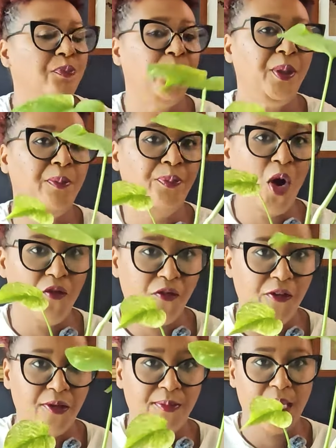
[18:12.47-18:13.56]
put both
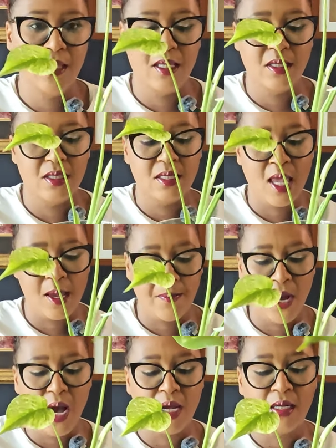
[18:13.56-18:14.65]
of them in the same
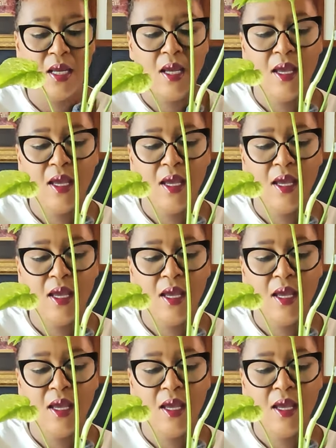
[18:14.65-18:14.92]
pot